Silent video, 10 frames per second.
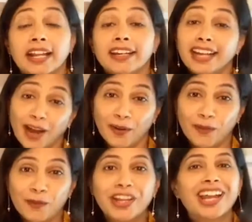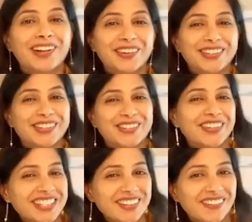Now, we are going to
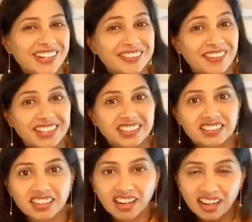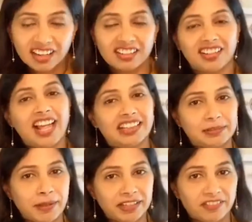switch over to our third
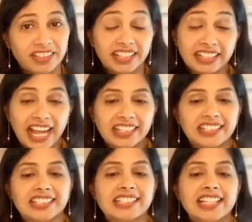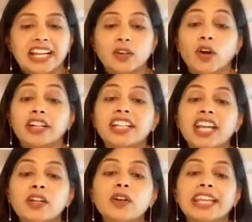health benefit, and that is that
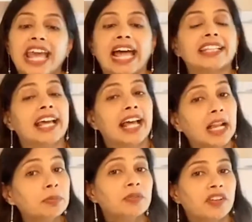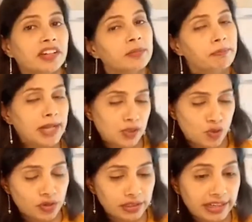oregano can help treat
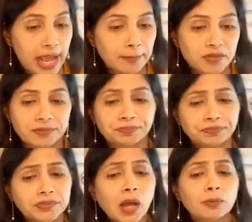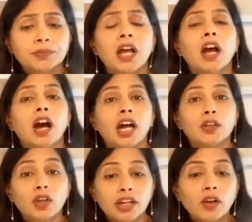menstrual cramps. Now,
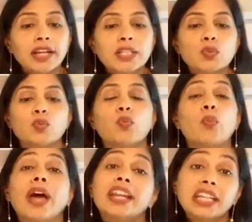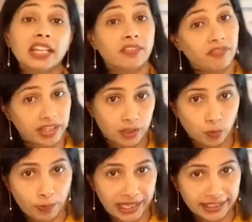oregano is very
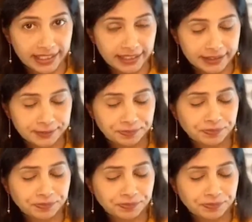effective painkiller.